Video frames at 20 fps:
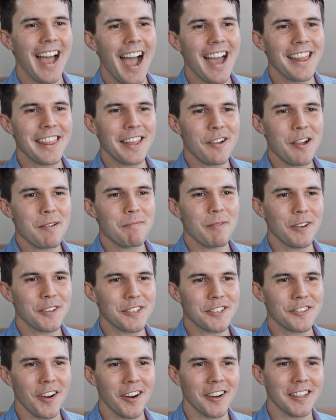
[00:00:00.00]
I think we're
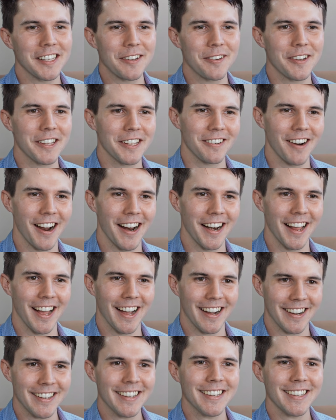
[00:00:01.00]
both struggling with it right
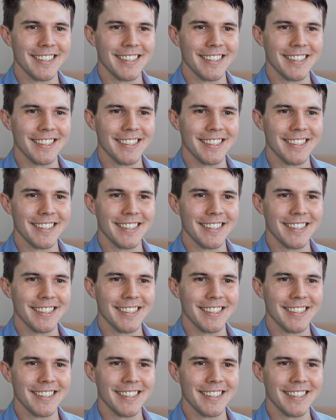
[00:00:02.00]
now.